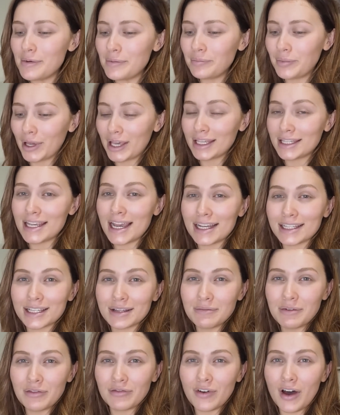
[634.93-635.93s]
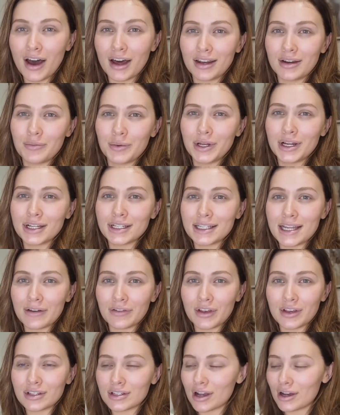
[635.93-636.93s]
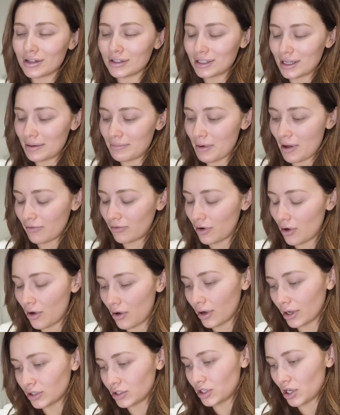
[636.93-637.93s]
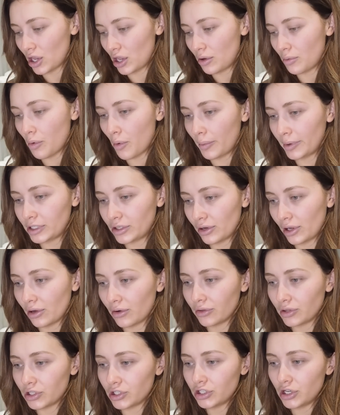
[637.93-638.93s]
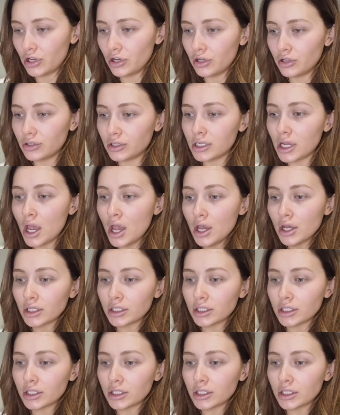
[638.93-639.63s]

because yeah, it's gonna be fun. It'd be nice to have those girls in my vlog and show you what we're doing on the shoot.